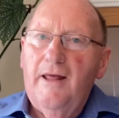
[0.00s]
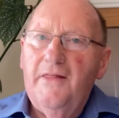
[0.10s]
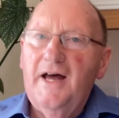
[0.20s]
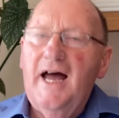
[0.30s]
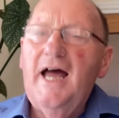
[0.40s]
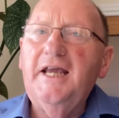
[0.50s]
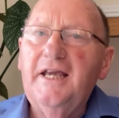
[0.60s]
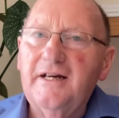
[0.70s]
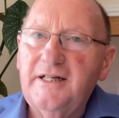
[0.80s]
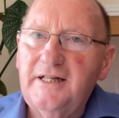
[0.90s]
the
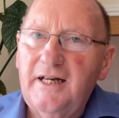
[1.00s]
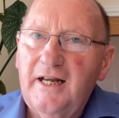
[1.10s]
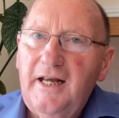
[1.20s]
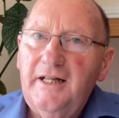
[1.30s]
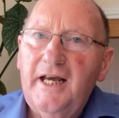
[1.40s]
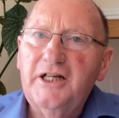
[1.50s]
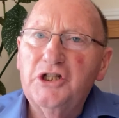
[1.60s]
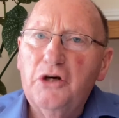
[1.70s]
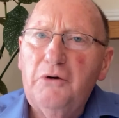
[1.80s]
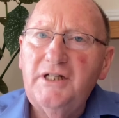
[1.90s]
accuracy, the
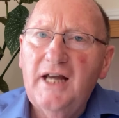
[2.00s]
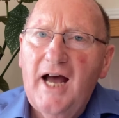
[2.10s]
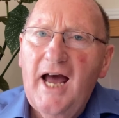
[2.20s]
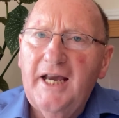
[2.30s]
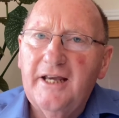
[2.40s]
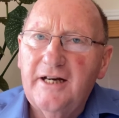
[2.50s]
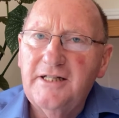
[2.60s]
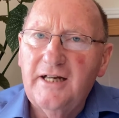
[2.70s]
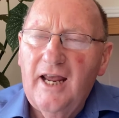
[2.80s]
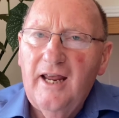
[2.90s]
exquisite
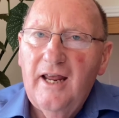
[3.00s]
accuracy